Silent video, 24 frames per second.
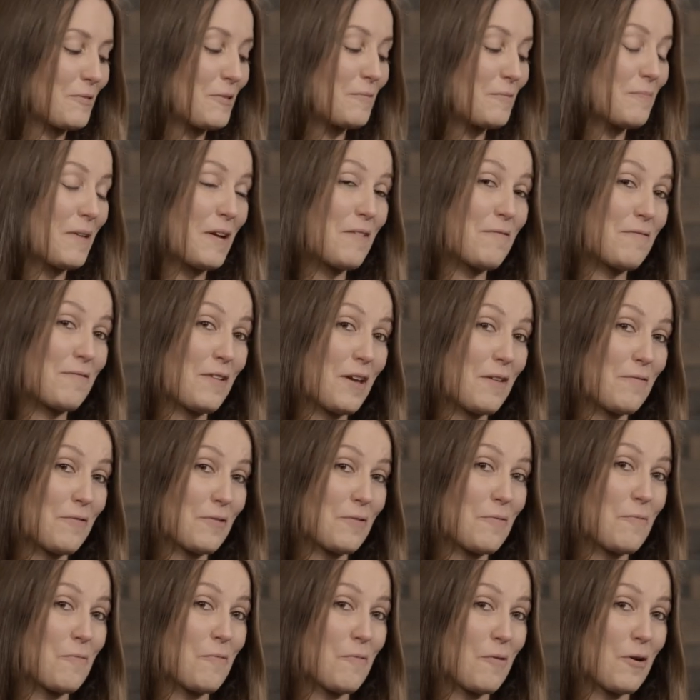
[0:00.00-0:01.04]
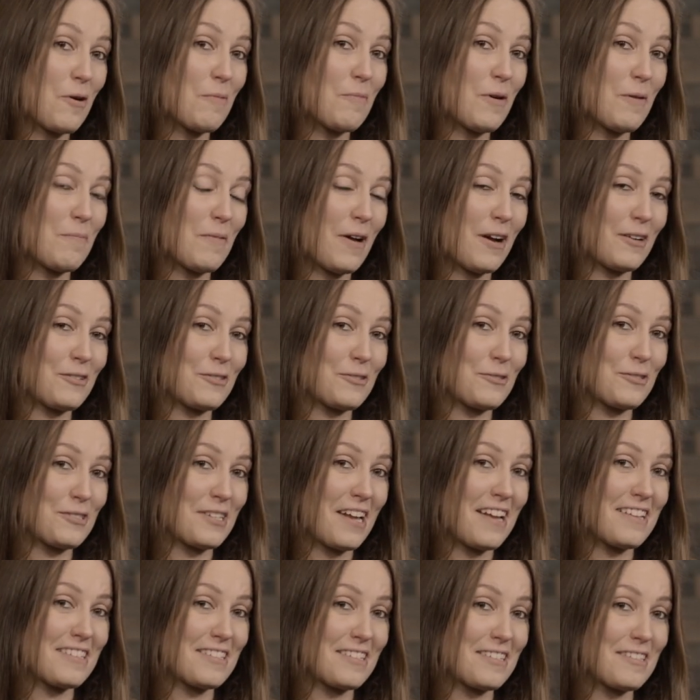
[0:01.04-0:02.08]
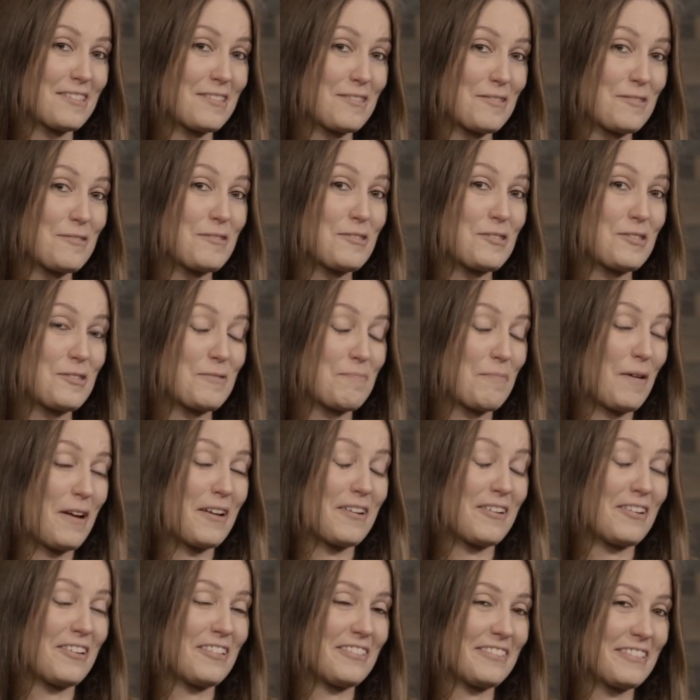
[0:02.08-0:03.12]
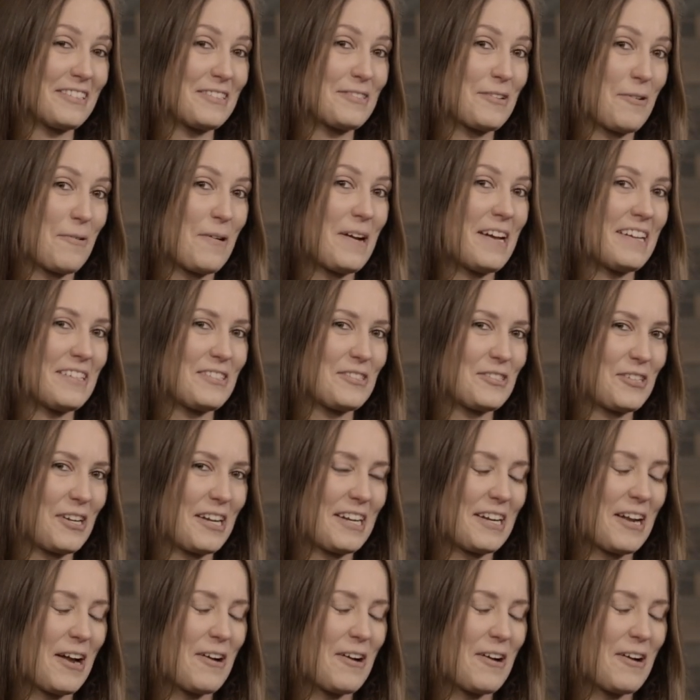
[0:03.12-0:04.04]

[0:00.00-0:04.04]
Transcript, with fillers: one of my favorite warm-up exercises, the spider. Let's go ahead and check it